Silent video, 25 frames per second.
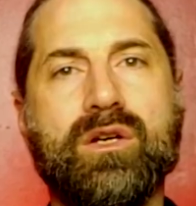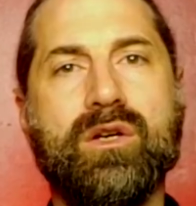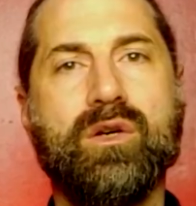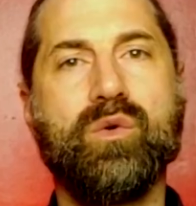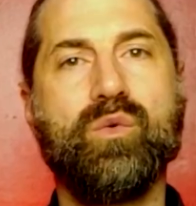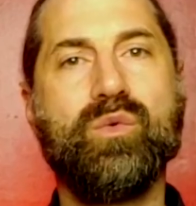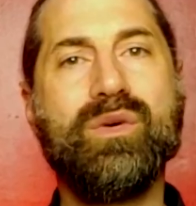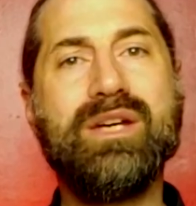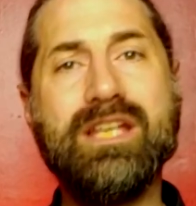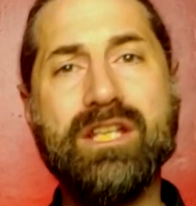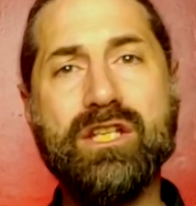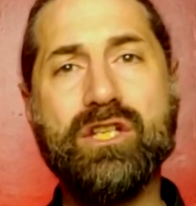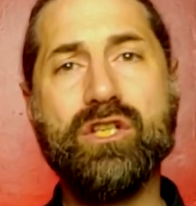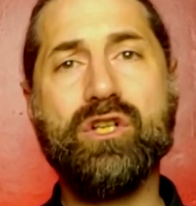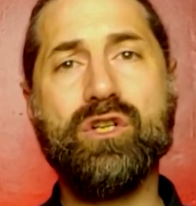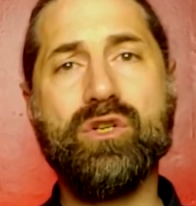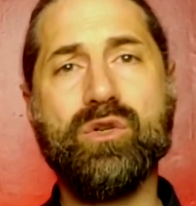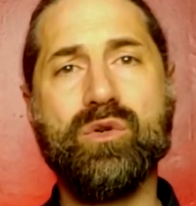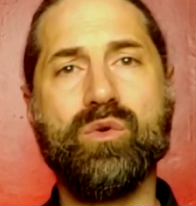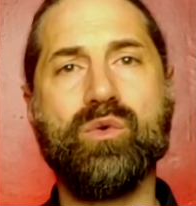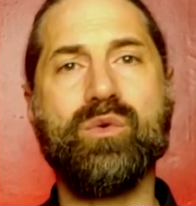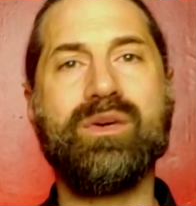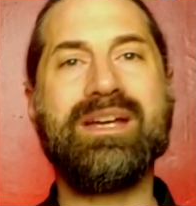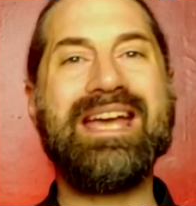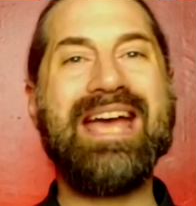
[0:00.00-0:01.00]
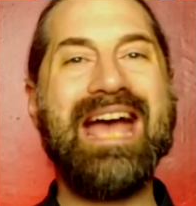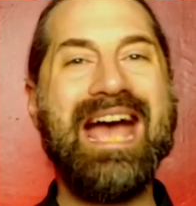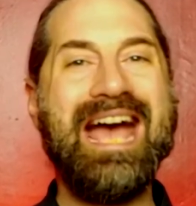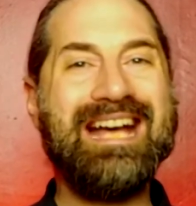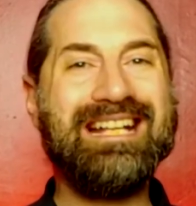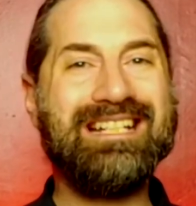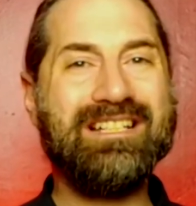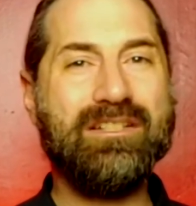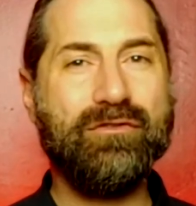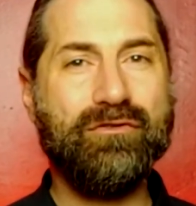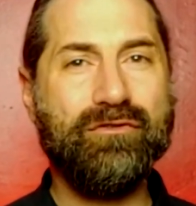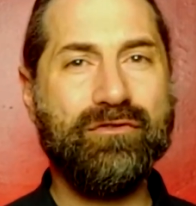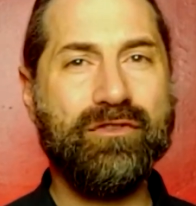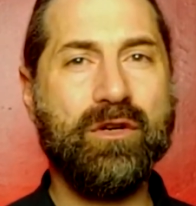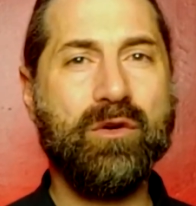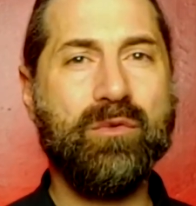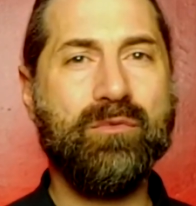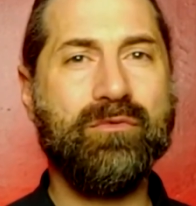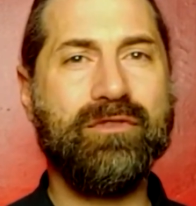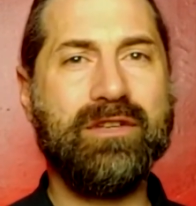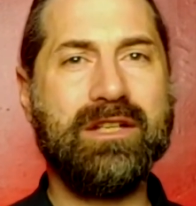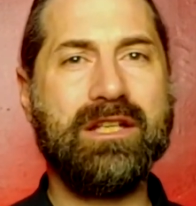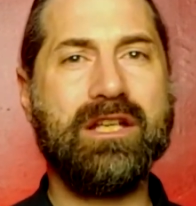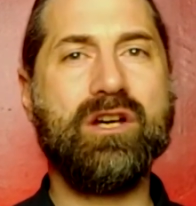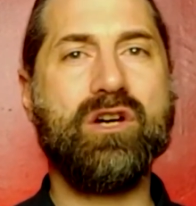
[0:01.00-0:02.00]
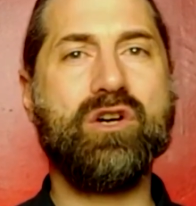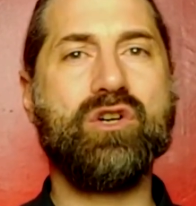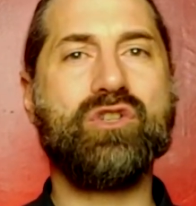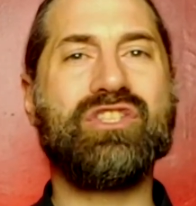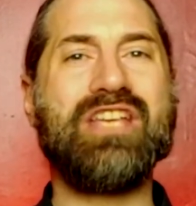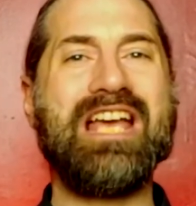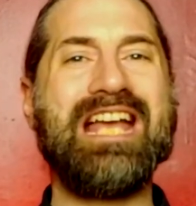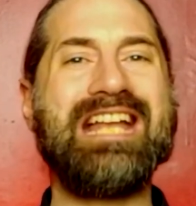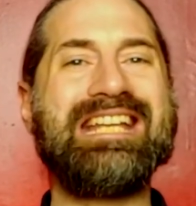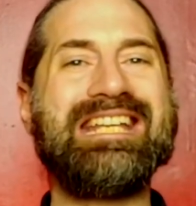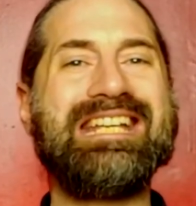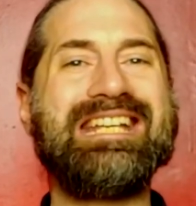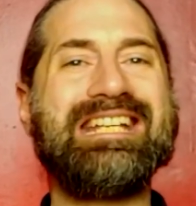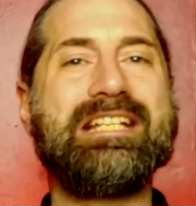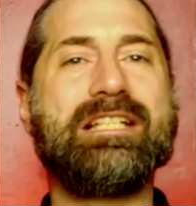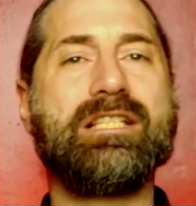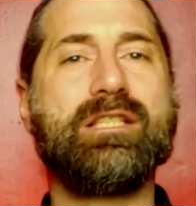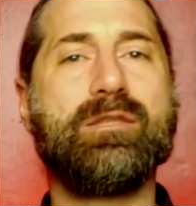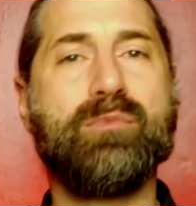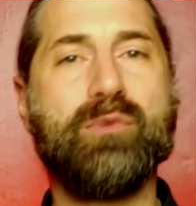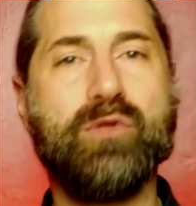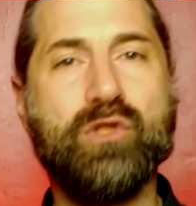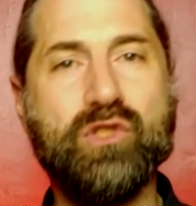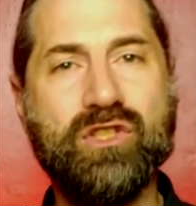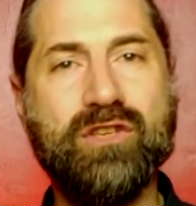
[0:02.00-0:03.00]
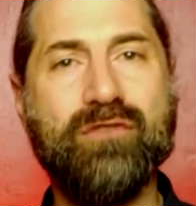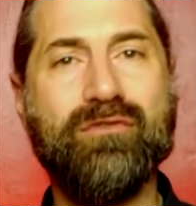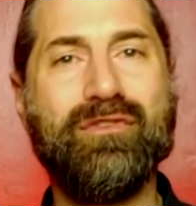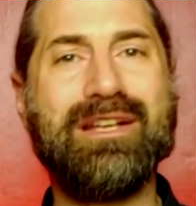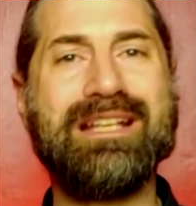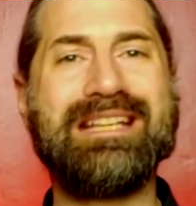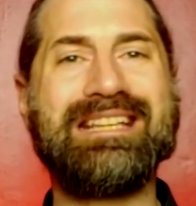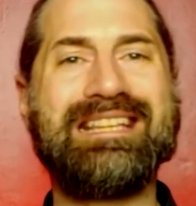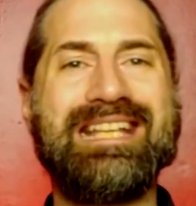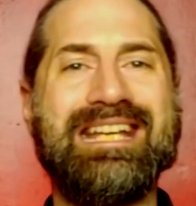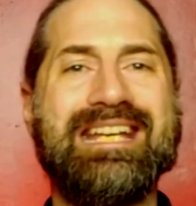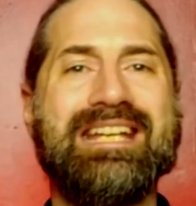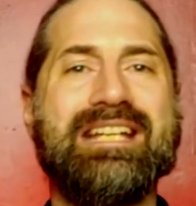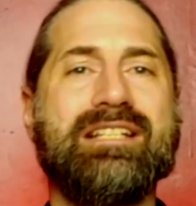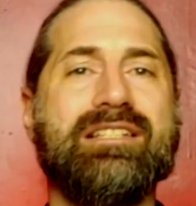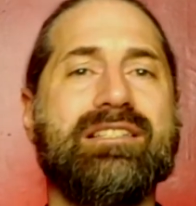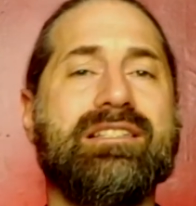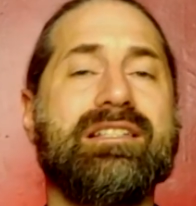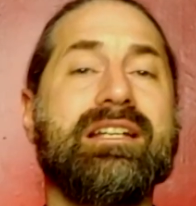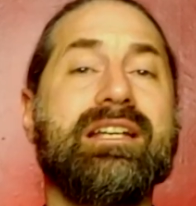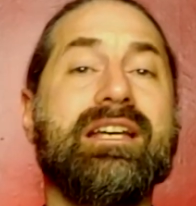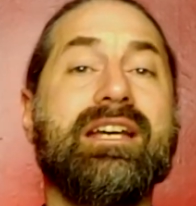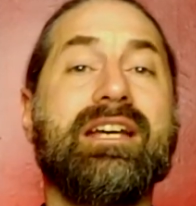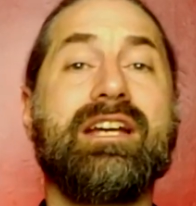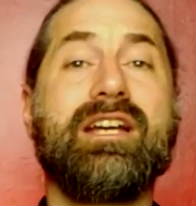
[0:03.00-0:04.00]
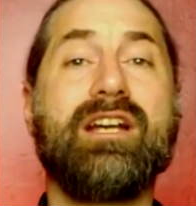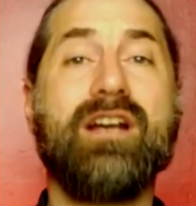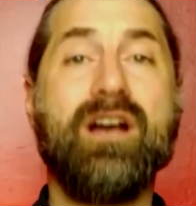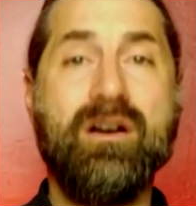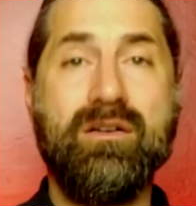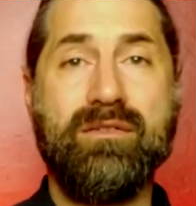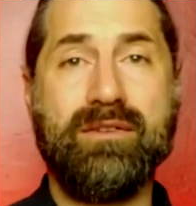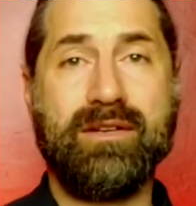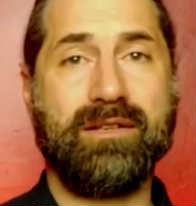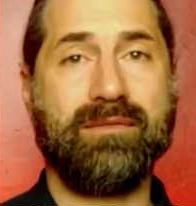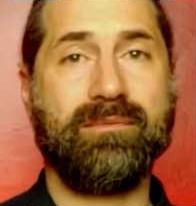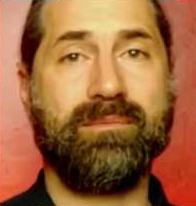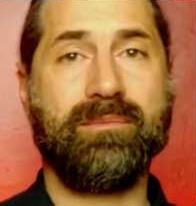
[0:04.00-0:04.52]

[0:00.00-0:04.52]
We knew we had to film videos and needed specific things to get going.